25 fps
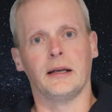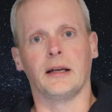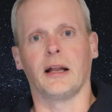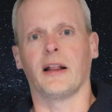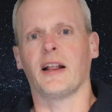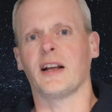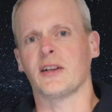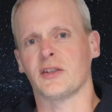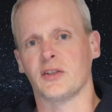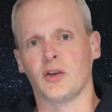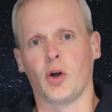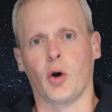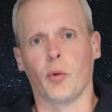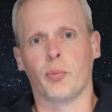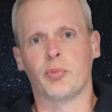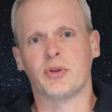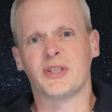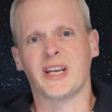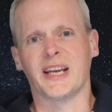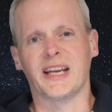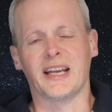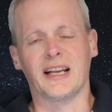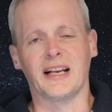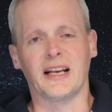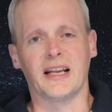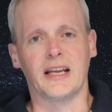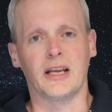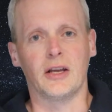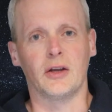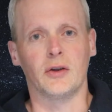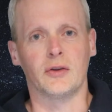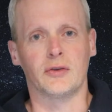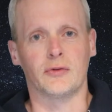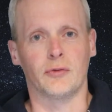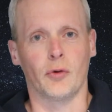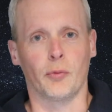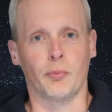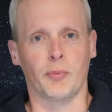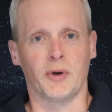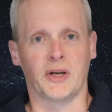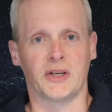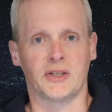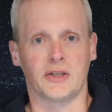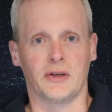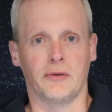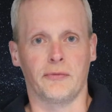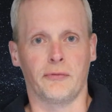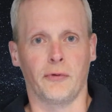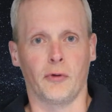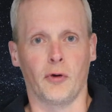Now that's not a particularly useful
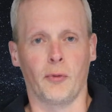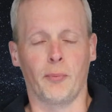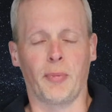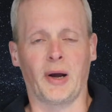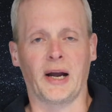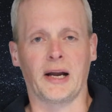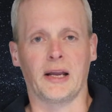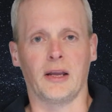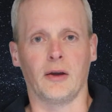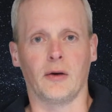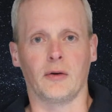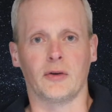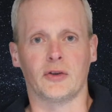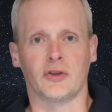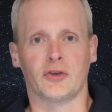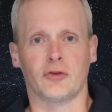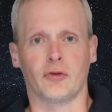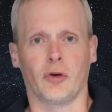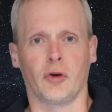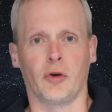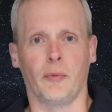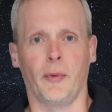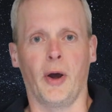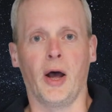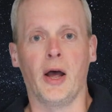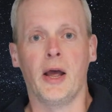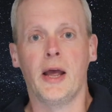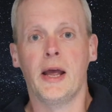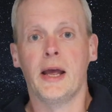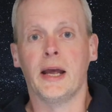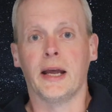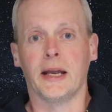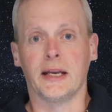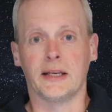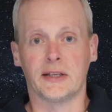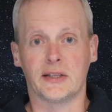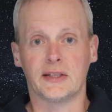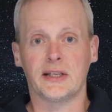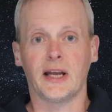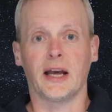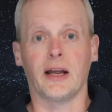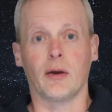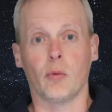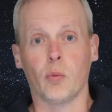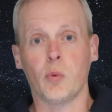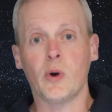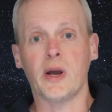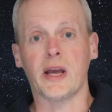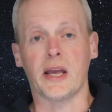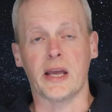measure for a backyard astronomer.
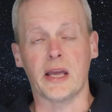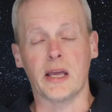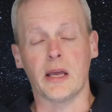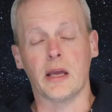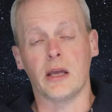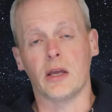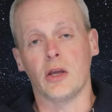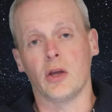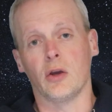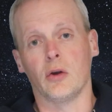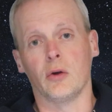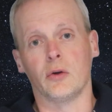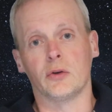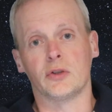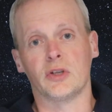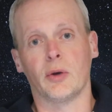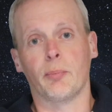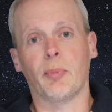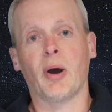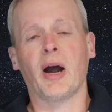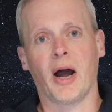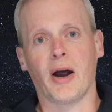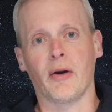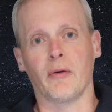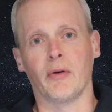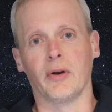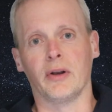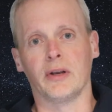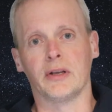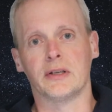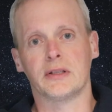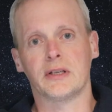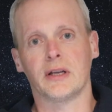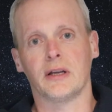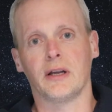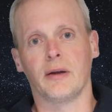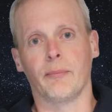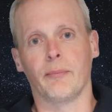Instead we use apparent